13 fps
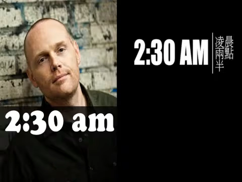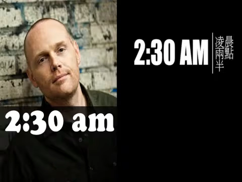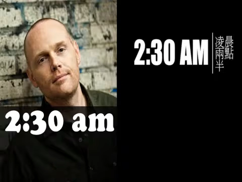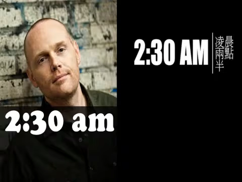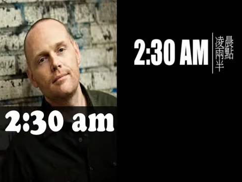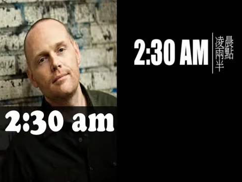
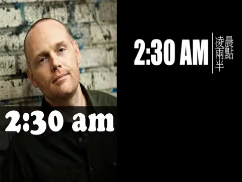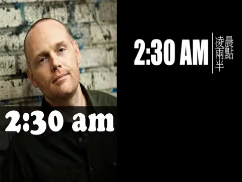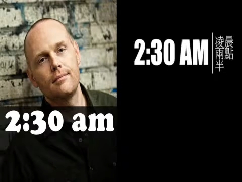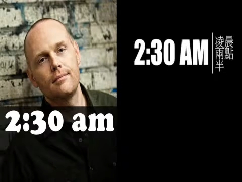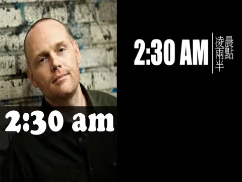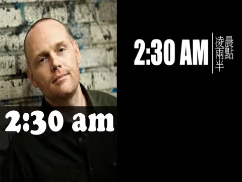
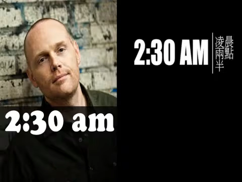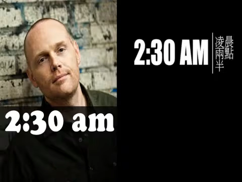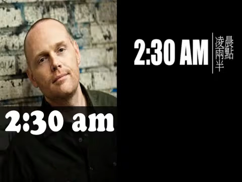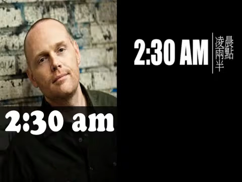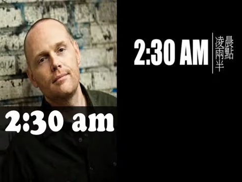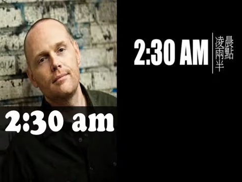
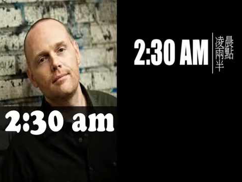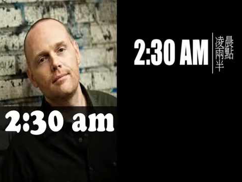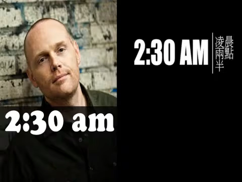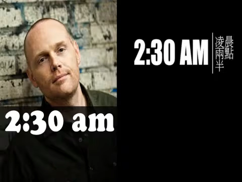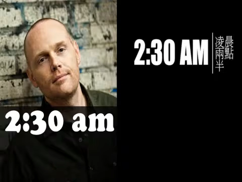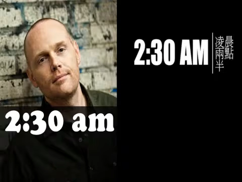
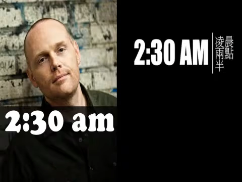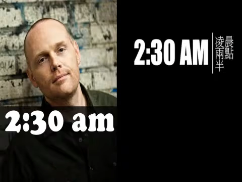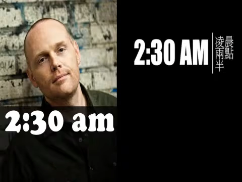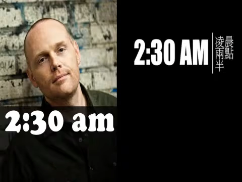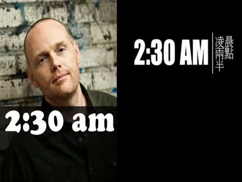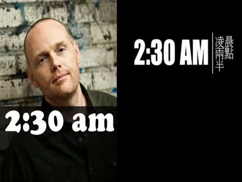
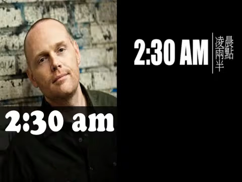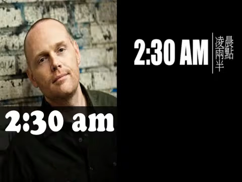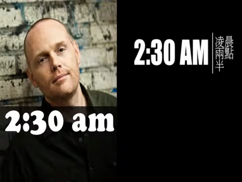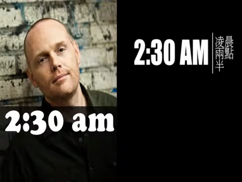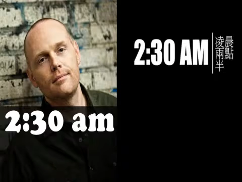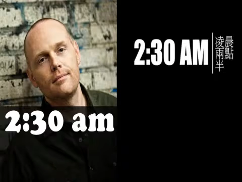
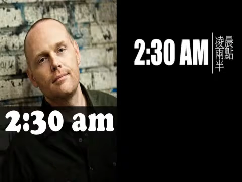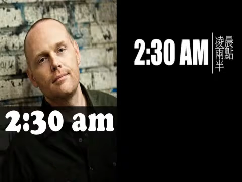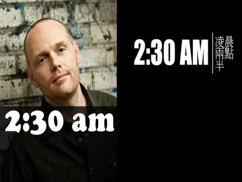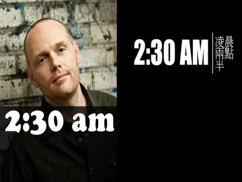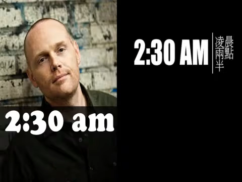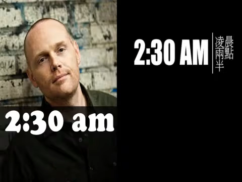
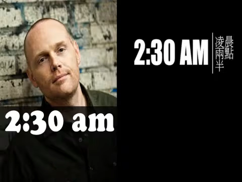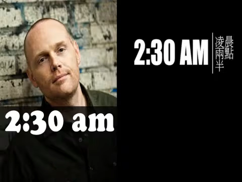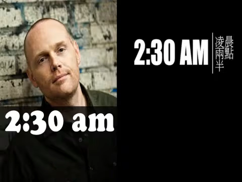This is a still picture; no speech is visible.